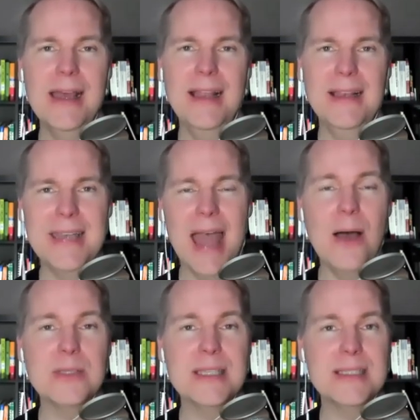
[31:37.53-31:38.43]

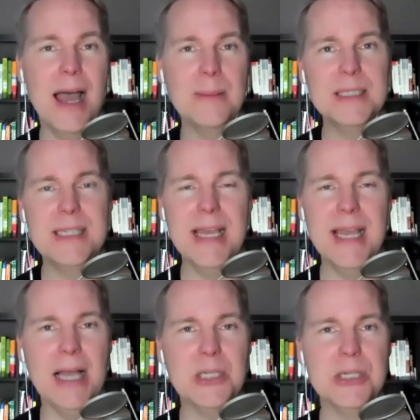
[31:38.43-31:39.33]
Now's the time to take
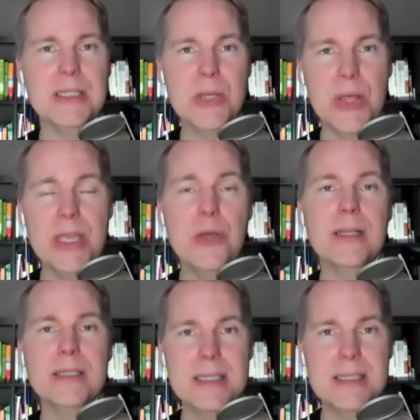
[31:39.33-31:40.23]
action so that you
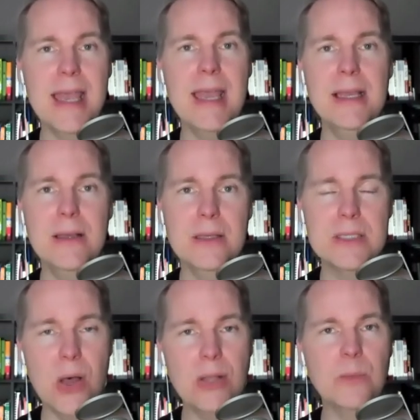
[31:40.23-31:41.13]
can stay
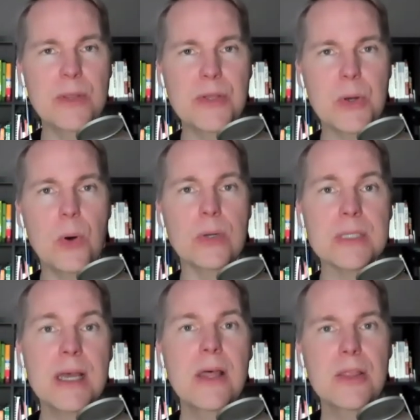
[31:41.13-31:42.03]
solid with your
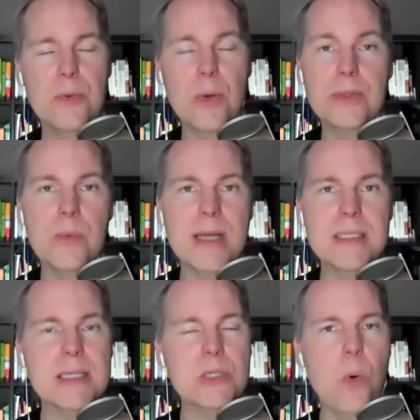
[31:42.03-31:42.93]
goals throughout the
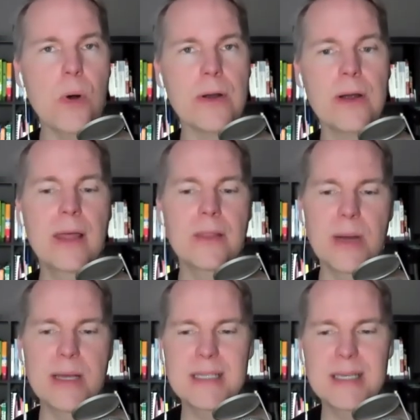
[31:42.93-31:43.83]
rest of this quarter and the
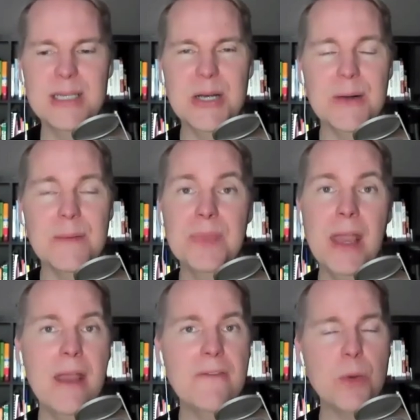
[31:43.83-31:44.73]
rest of this year.
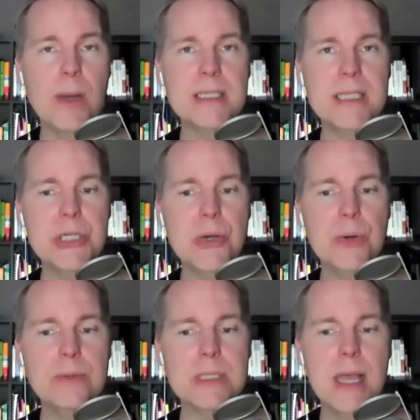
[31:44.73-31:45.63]
If you want to see show
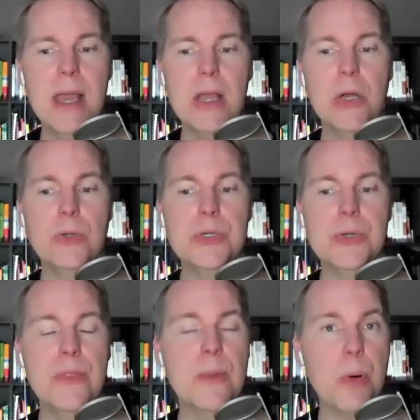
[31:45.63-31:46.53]
notes, go
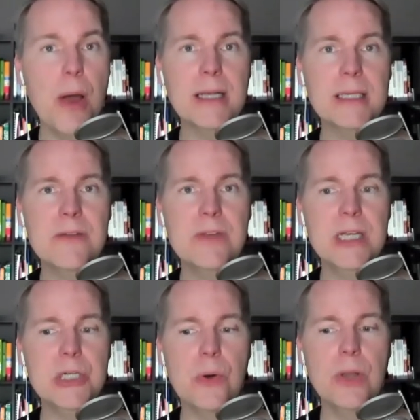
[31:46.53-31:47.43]
to
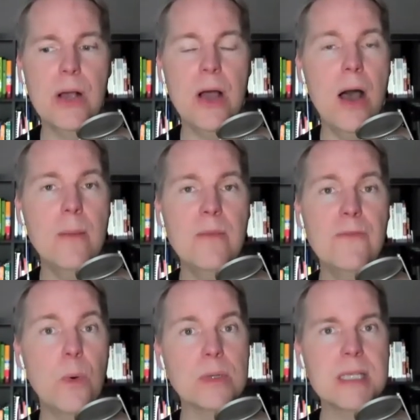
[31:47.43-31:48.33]

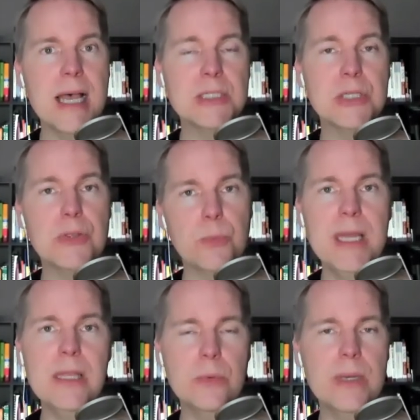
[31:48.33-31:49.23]

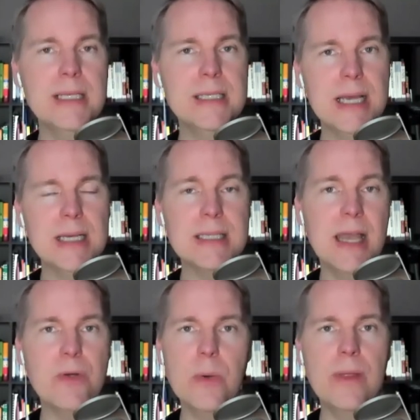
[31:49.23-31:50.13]
theproductivityshow.com/336.
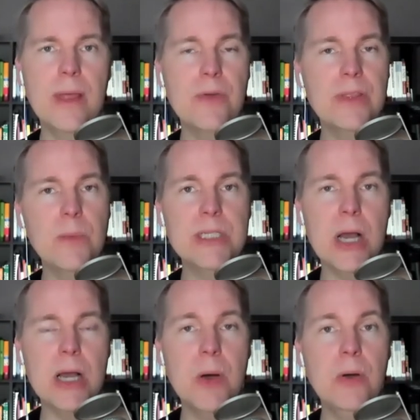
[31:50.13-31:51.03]
Everything we
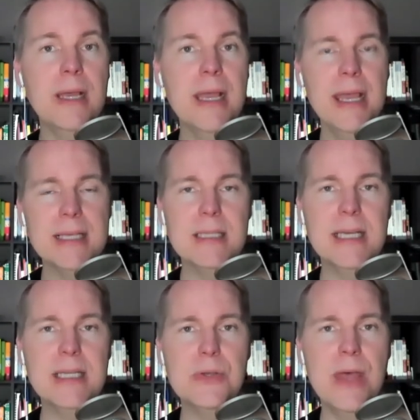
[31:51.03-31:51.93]
talk about is
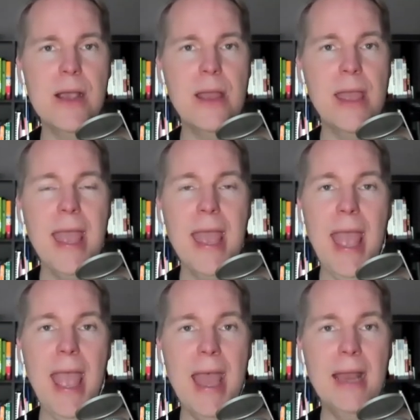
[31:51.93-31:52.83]
linked to there.
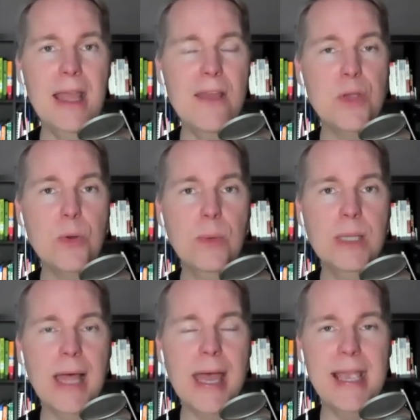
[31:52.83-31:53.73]
And if you
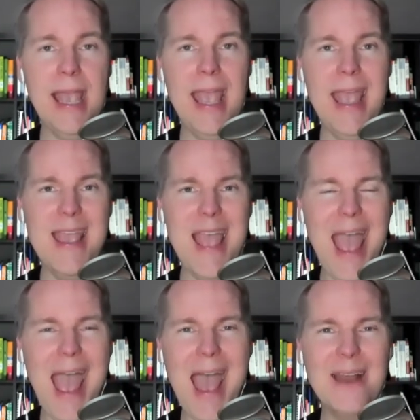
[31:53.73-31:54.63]
would like a
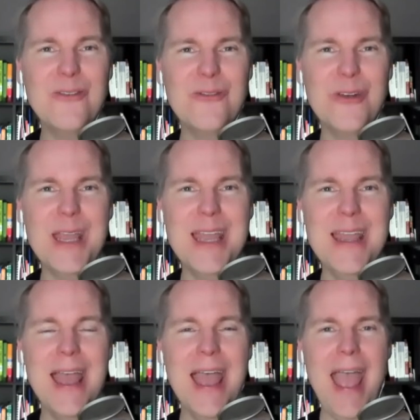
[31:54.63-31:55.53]

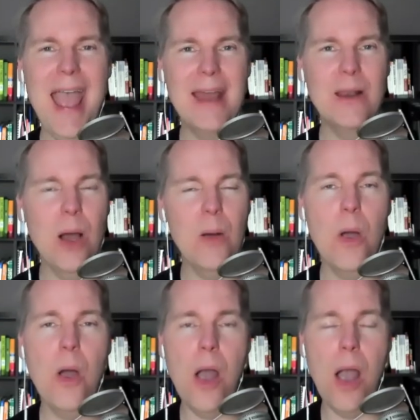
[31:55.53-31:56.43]
ad-free and
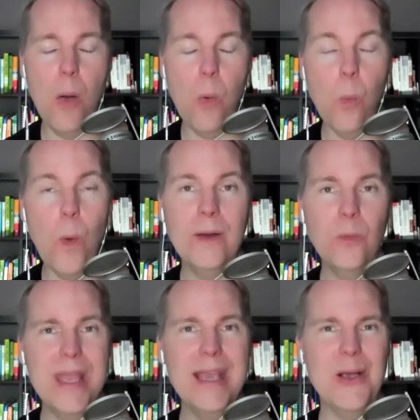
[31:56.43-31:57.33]
1
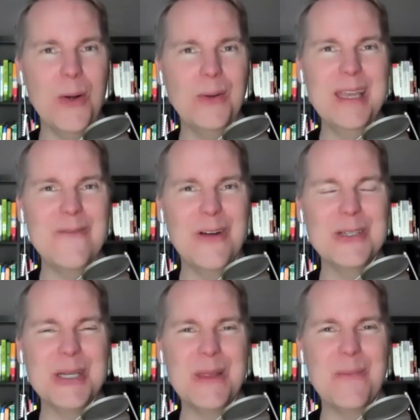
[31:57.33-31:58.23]
week early
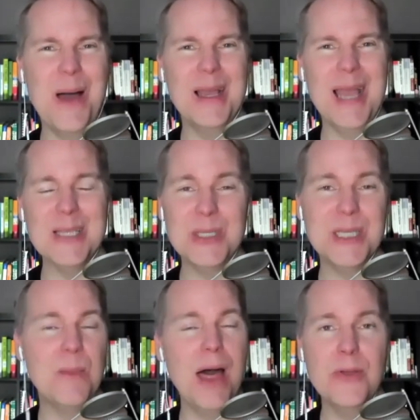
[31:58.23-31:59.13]
version of the podcast with
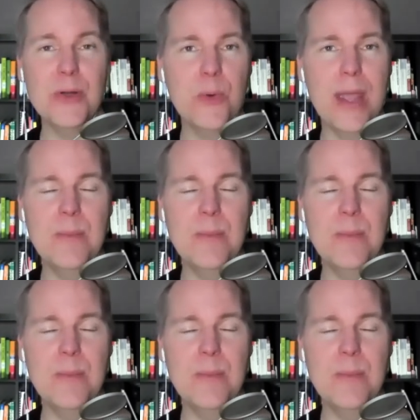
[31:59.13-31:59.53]
some other great